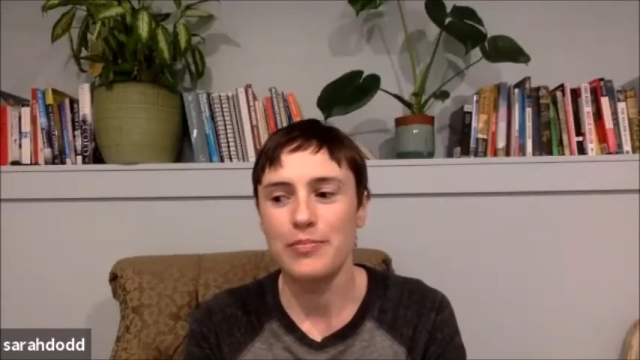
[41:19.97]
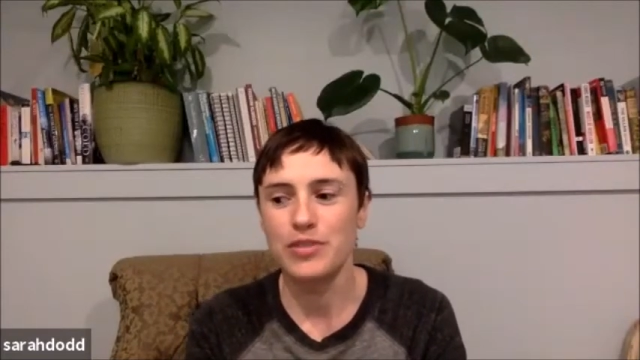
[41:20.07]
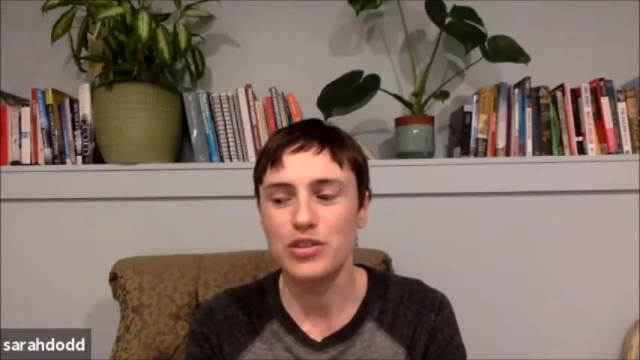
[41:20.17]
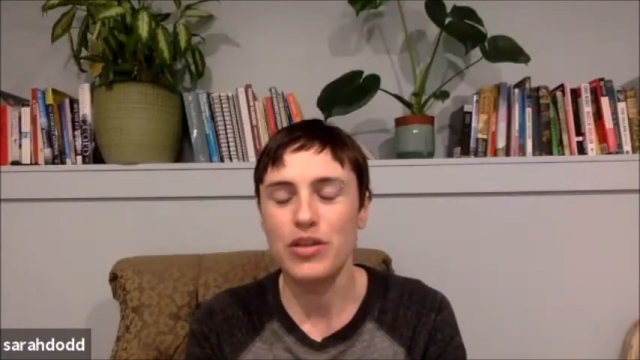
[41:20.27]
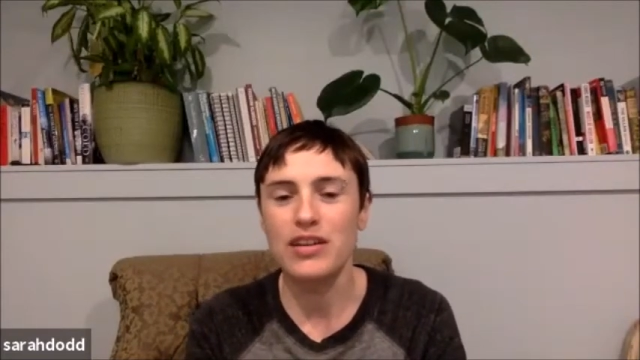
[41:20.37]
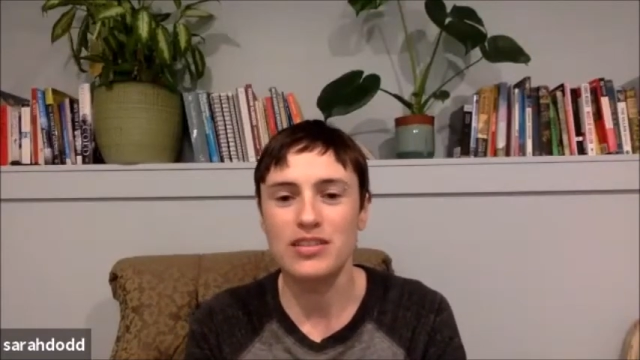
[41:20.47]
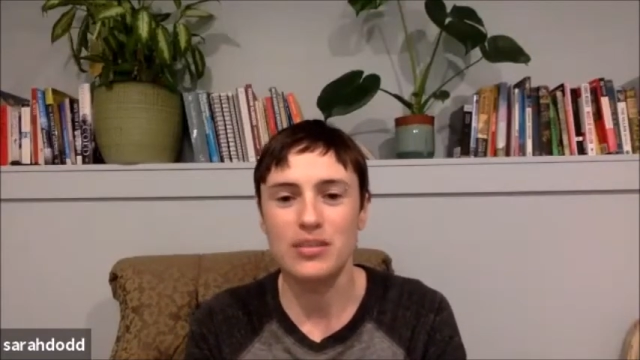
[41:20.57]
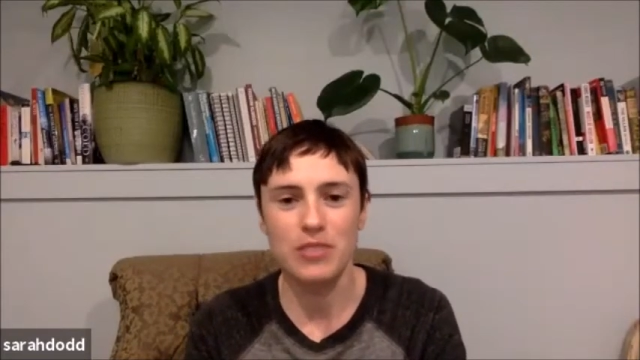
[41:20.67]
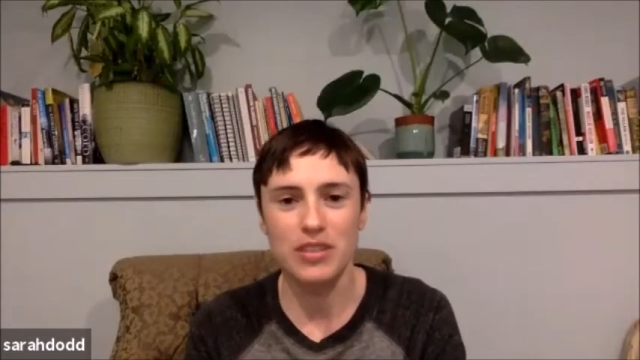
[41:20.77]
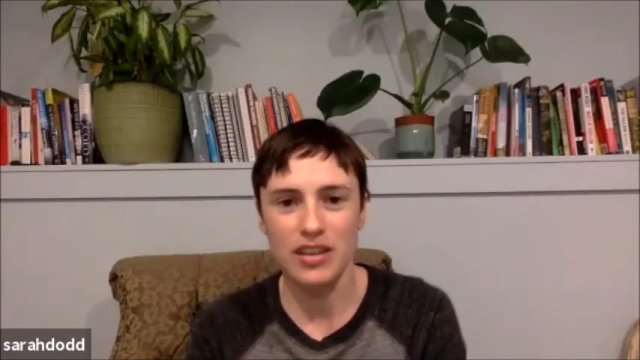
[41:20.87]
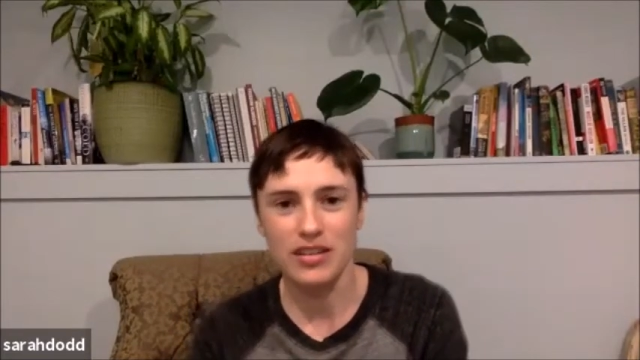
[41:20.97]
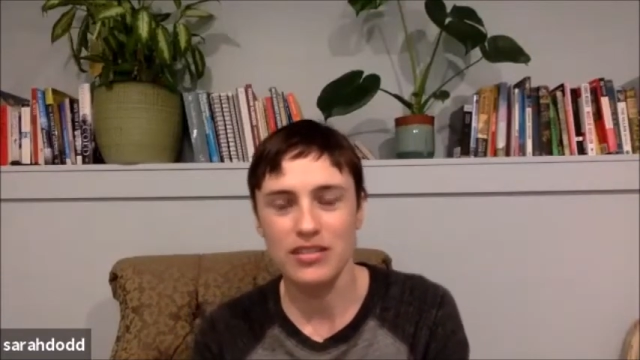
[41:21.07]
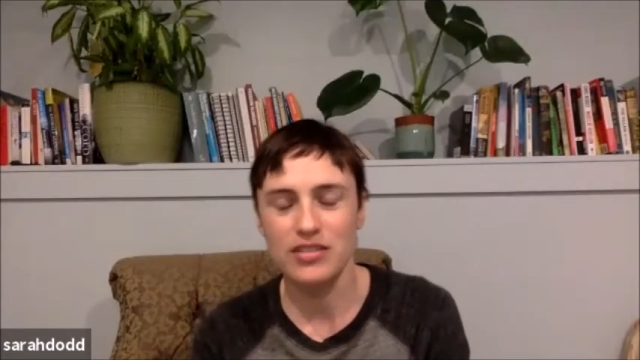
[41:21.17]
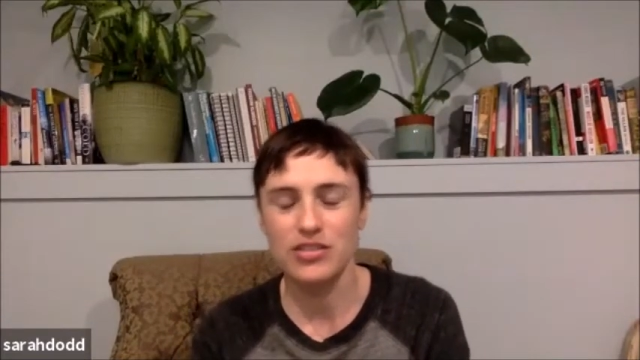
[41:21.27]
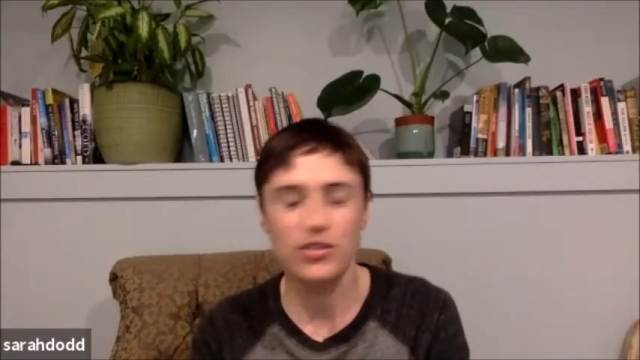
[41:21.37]
So that's something that
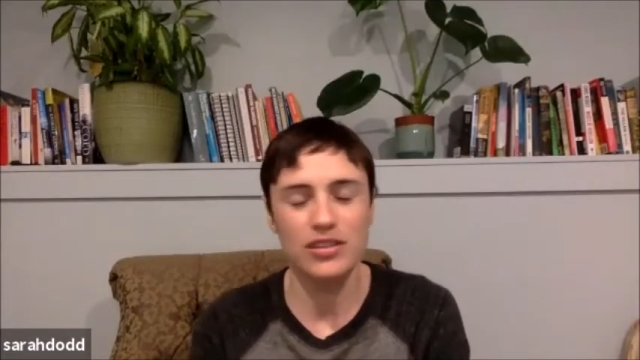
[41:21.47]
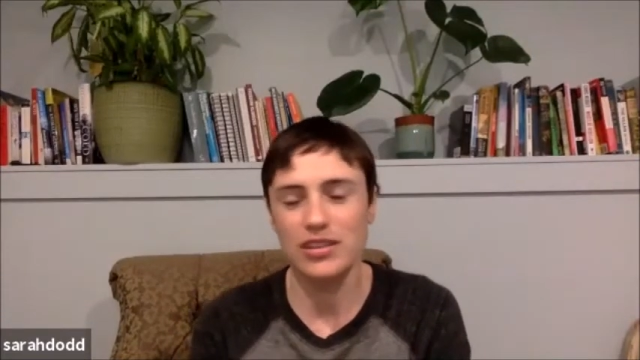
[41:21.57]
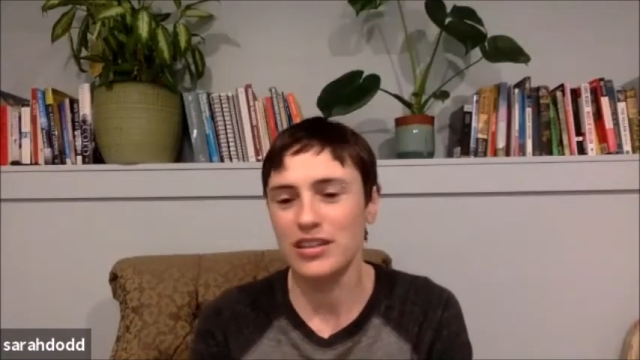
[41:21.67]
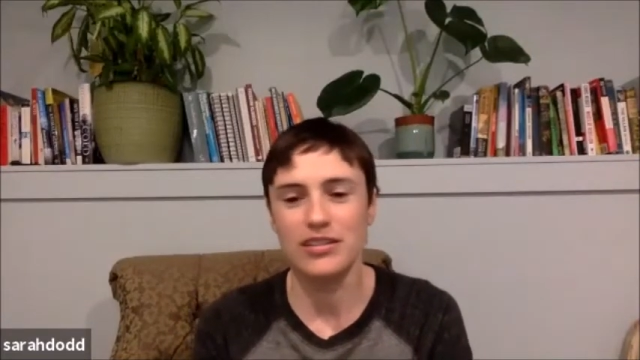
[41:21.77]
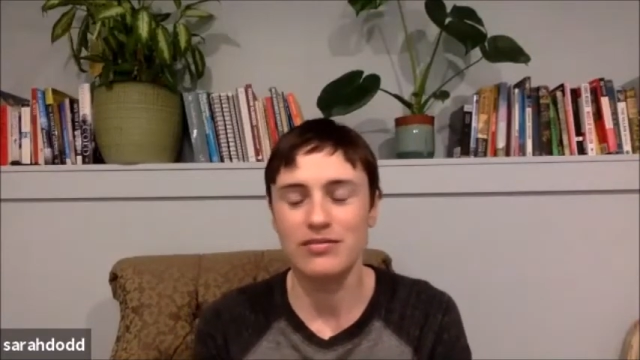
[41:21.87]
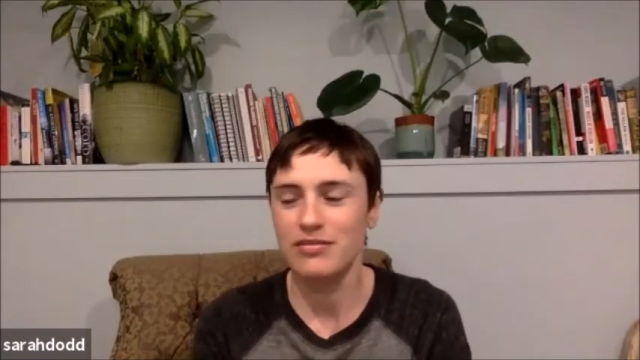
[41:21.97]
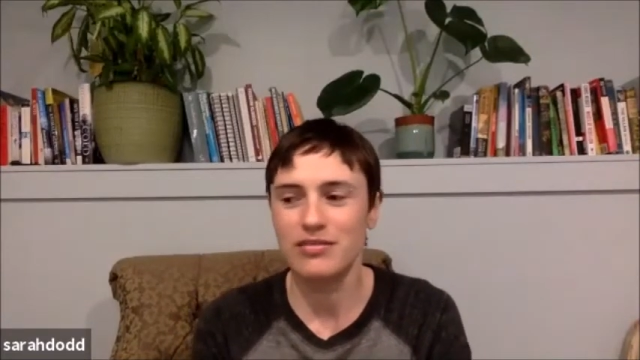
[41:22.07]
certainly